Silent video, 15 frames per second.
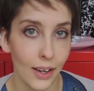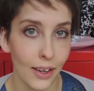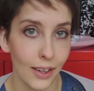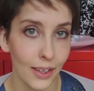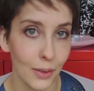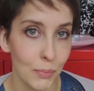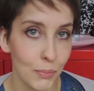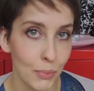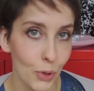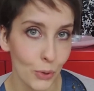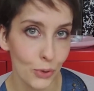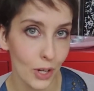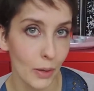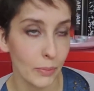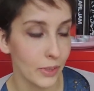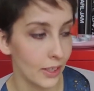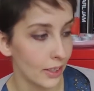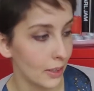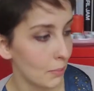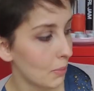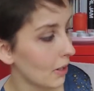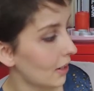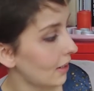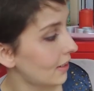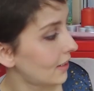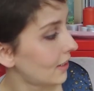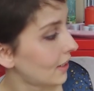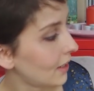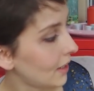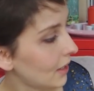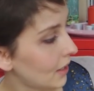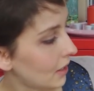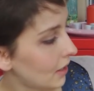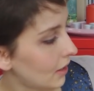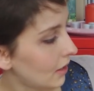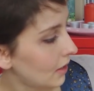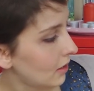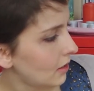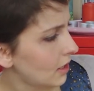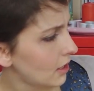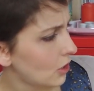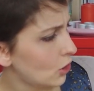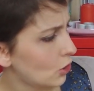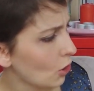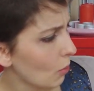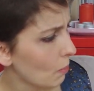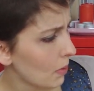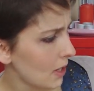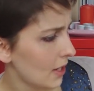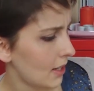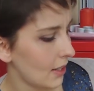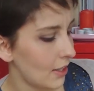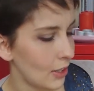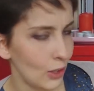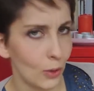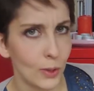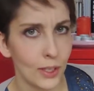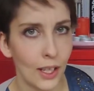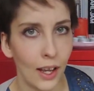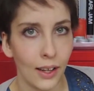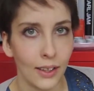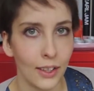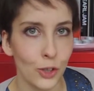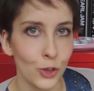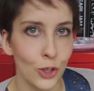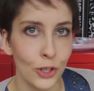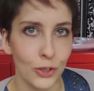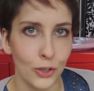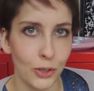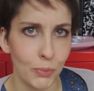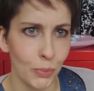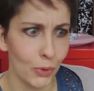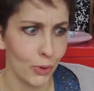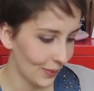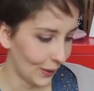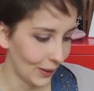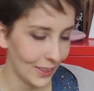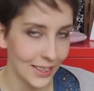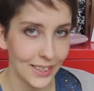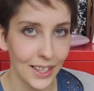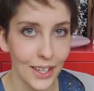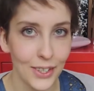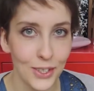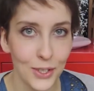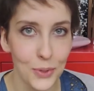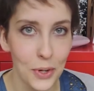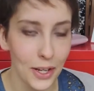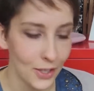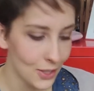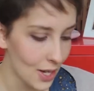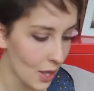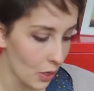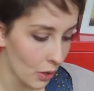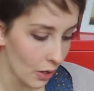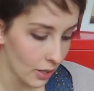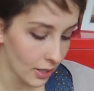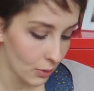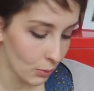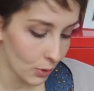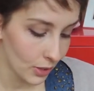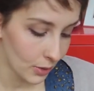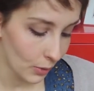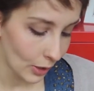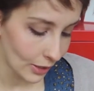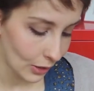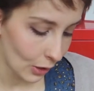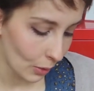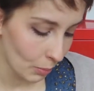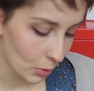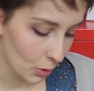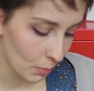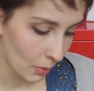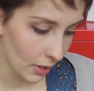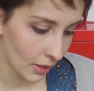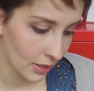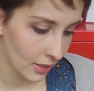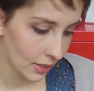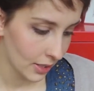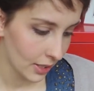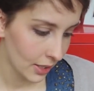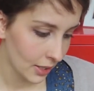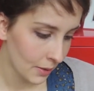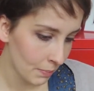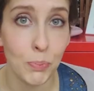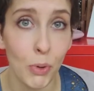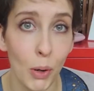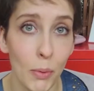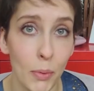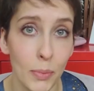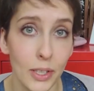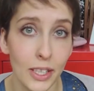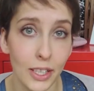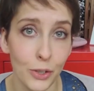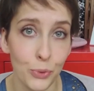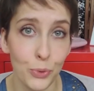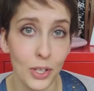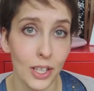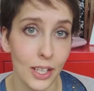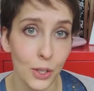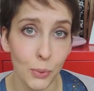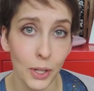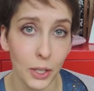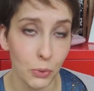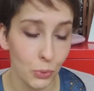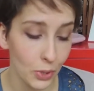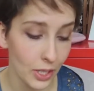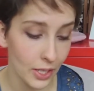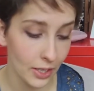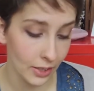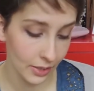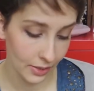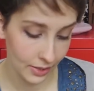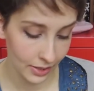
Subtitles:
I programmed it, but this is so big and it looks like a children's book. It's kind of strange. I thought it was a long book, but it's probably a really quick read.